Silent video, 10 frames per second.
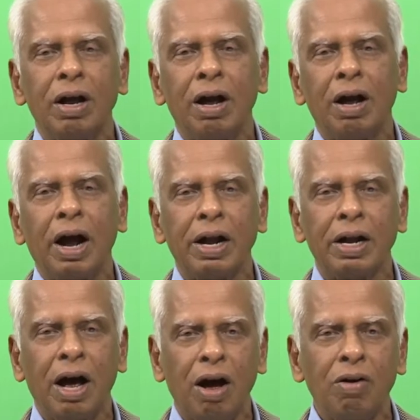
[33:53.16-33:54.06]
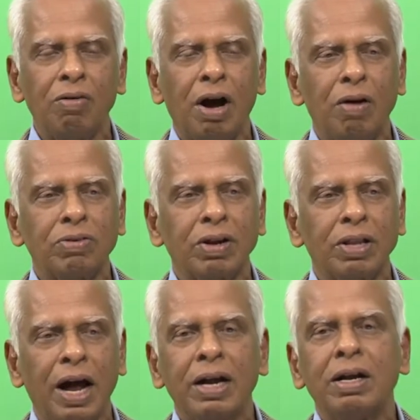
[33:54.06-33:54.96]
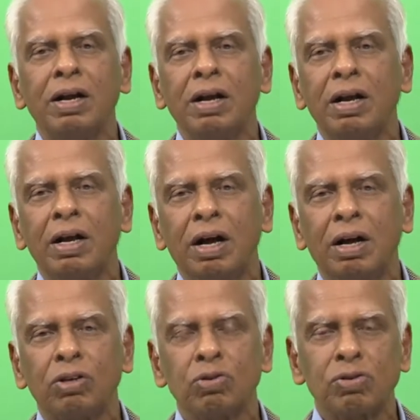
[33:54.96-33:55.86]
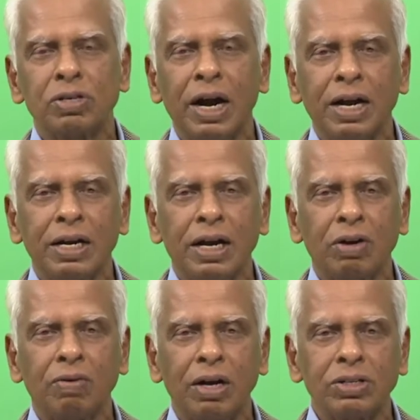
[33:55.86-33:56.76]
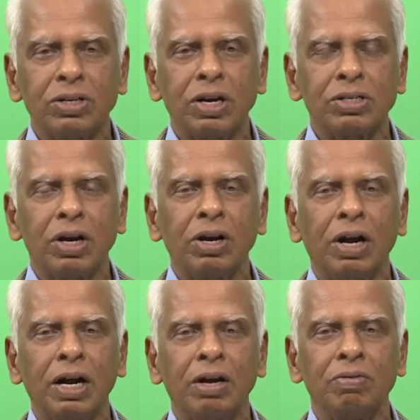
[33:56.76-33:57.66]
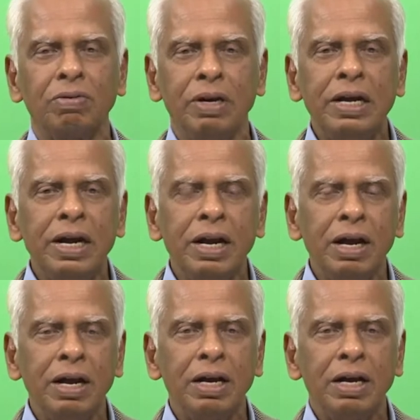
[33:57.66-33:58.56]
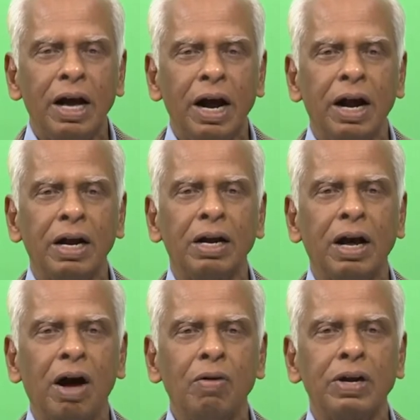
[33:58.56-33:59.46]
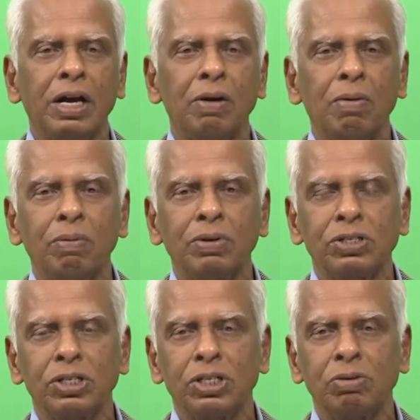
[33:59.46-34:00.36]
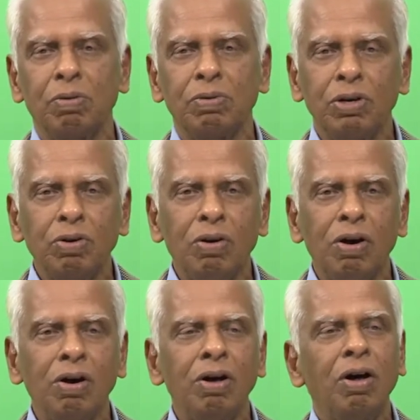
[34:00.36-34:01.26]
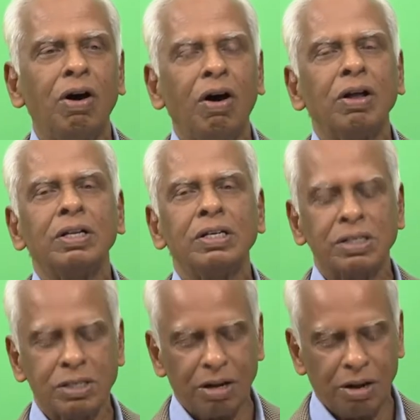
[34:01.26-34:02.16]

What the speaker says: and how after that the society had to answer a certain kind of need, and how it came up with the system of Niyoga. All this